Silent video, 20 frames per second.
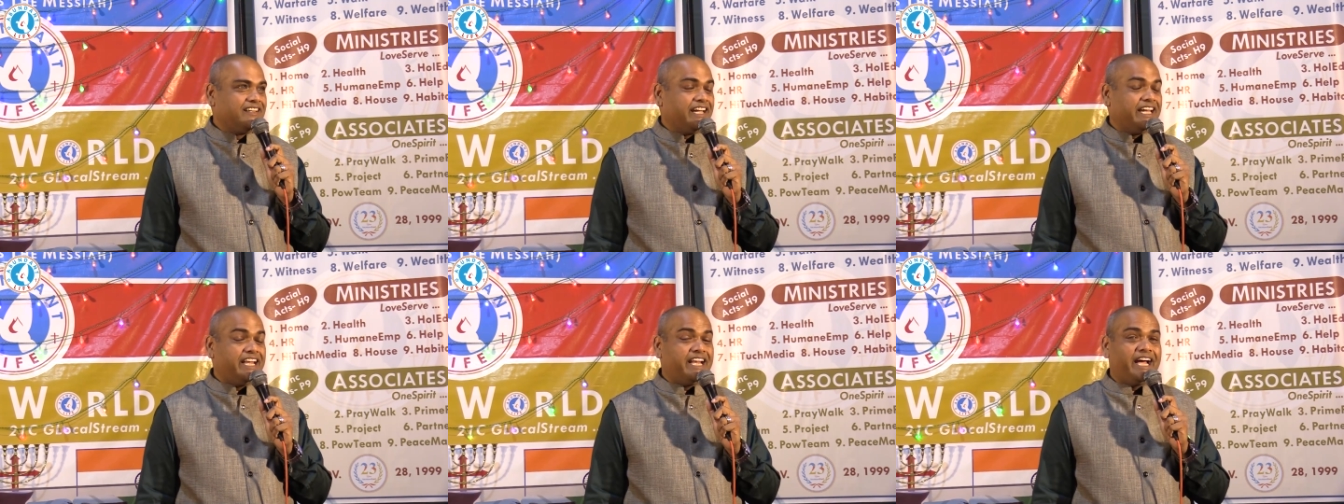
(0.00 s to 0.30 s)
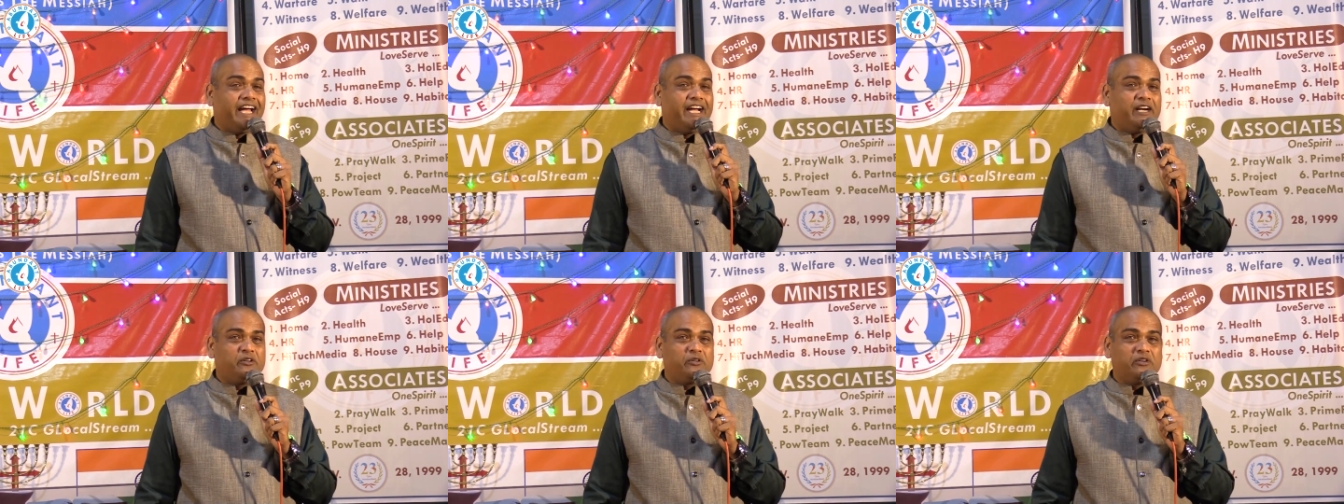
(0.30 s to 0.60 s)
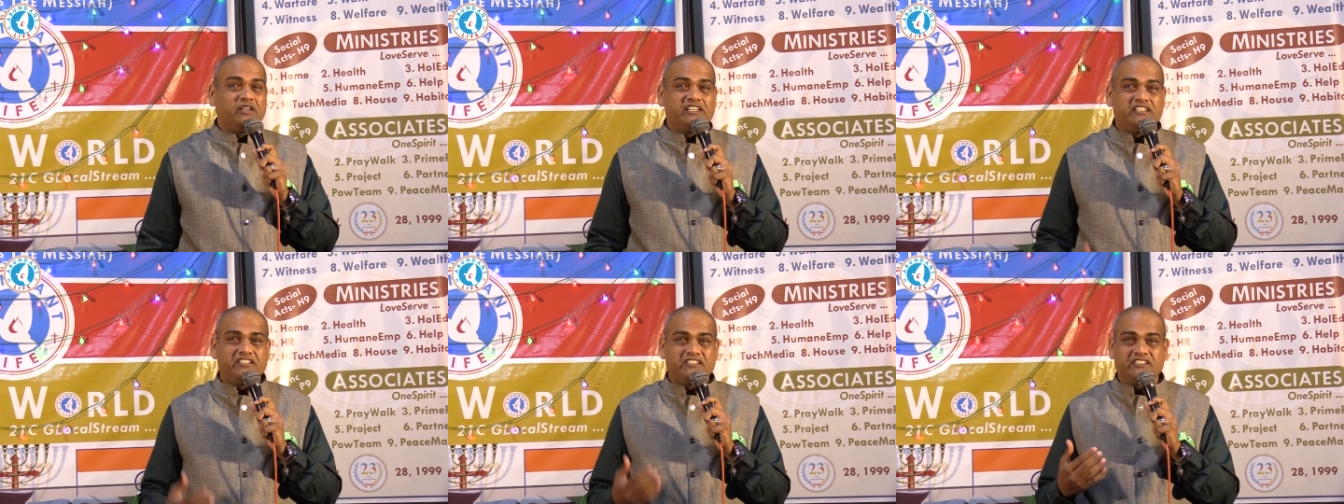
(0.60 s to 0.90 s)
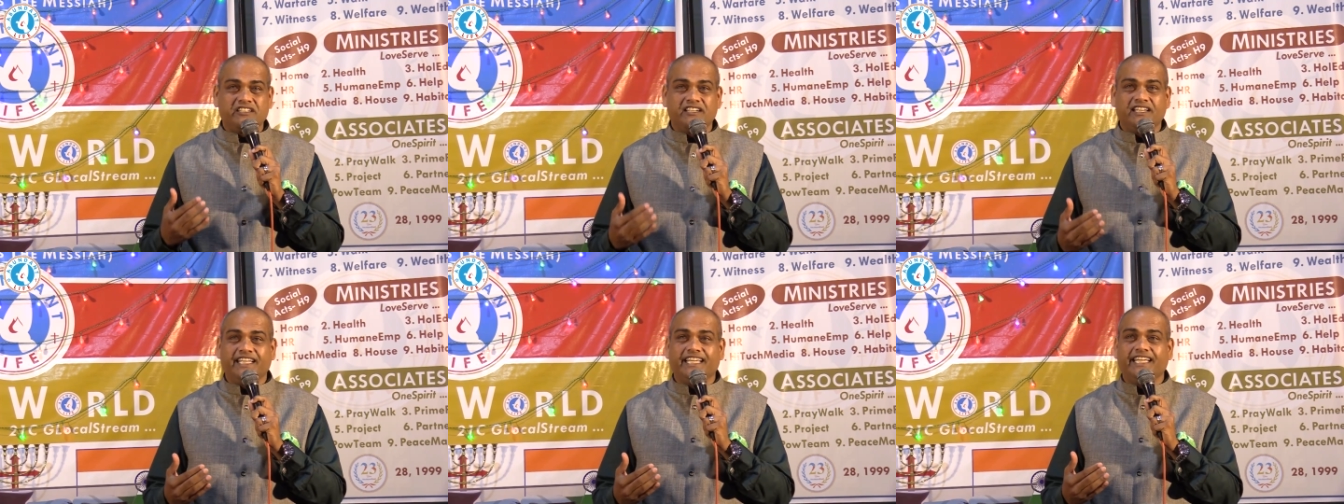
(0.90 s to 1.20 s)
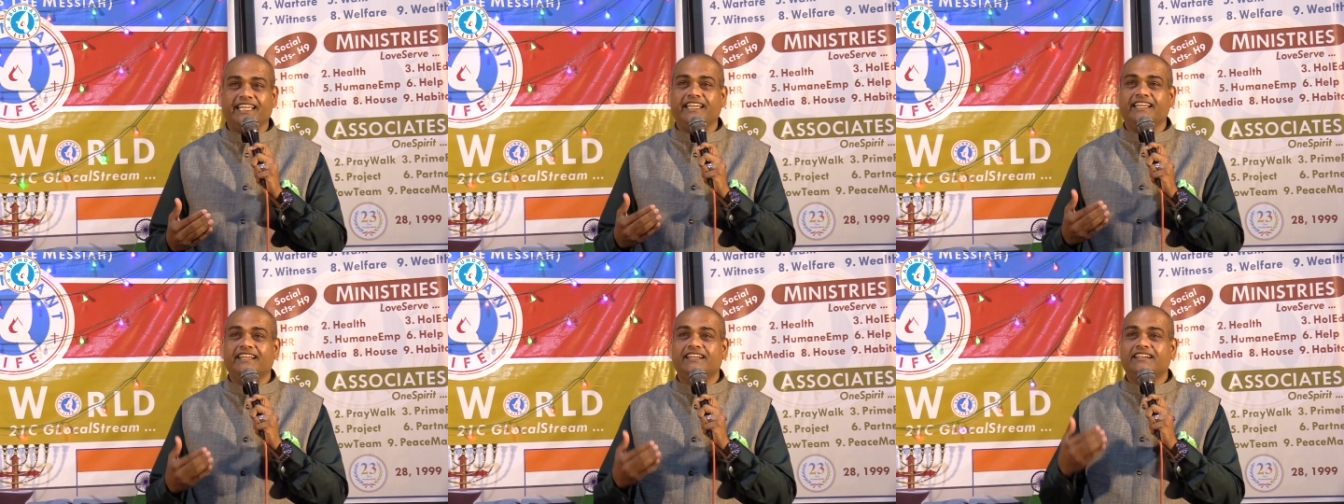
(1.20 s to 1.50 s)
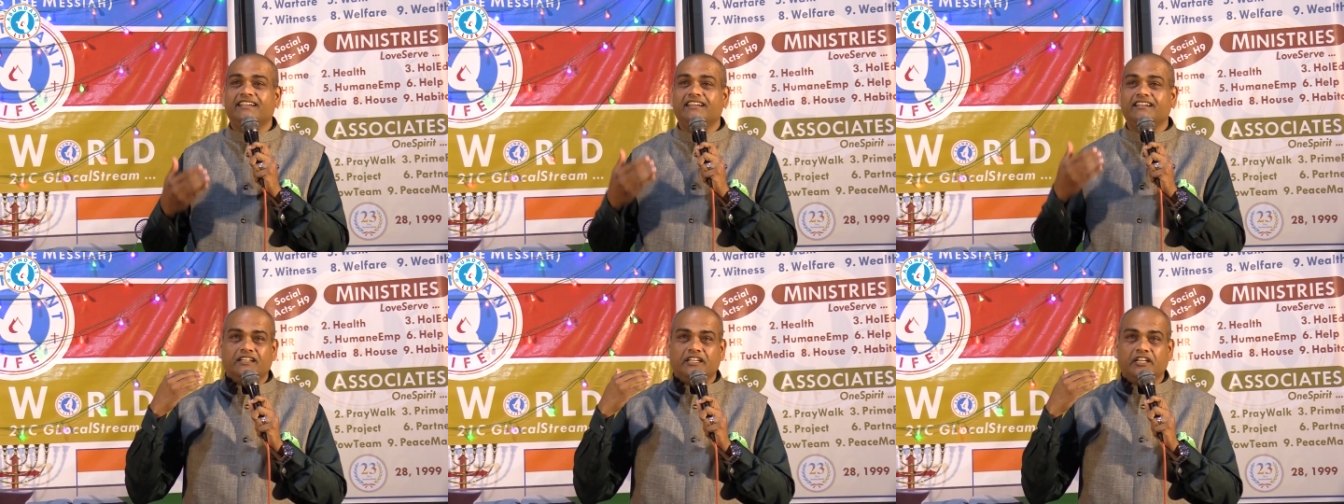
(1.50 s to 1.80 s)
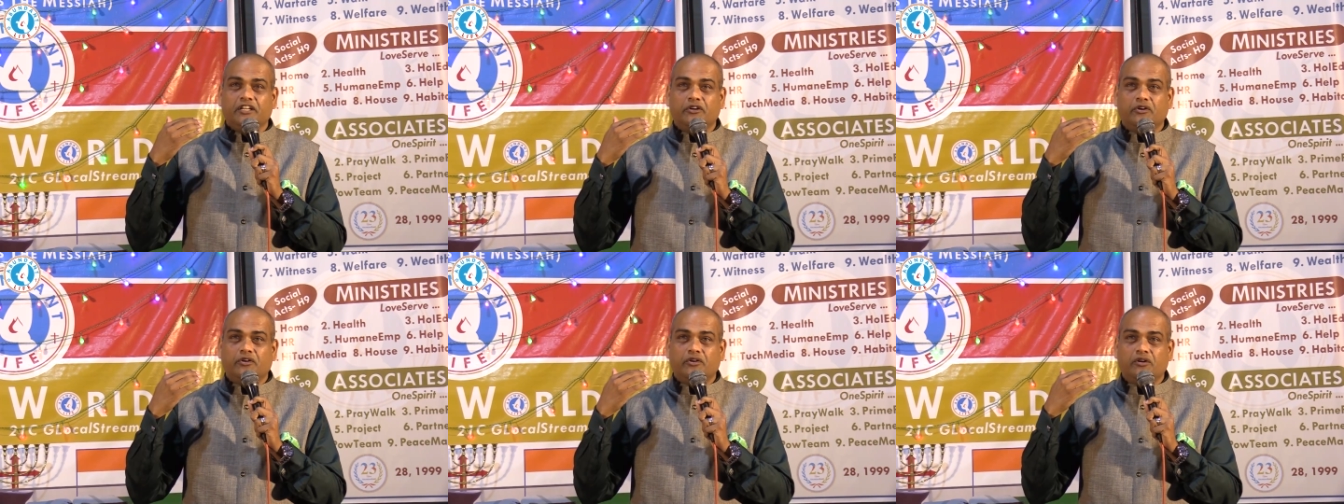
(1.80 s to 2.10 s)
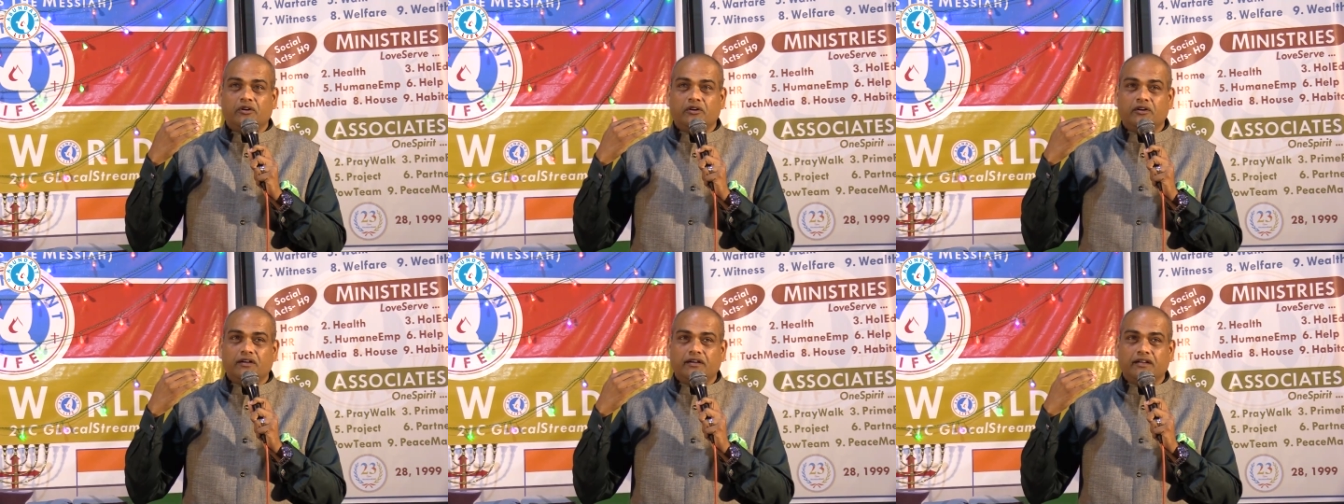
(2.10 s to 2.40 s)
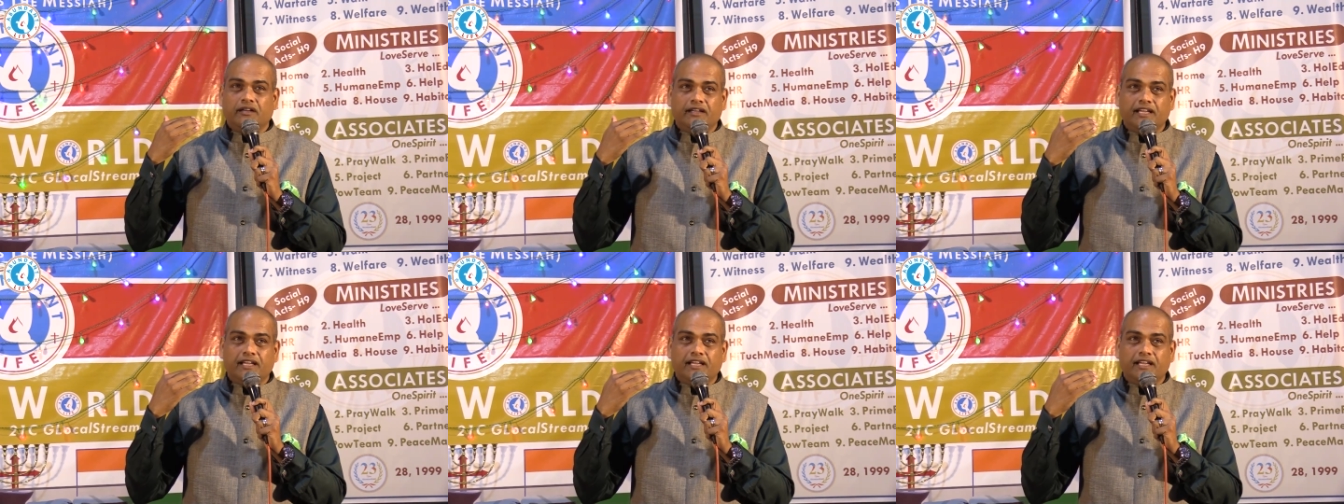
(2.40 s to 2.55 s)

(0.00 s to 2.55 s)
And I had to literally, you know,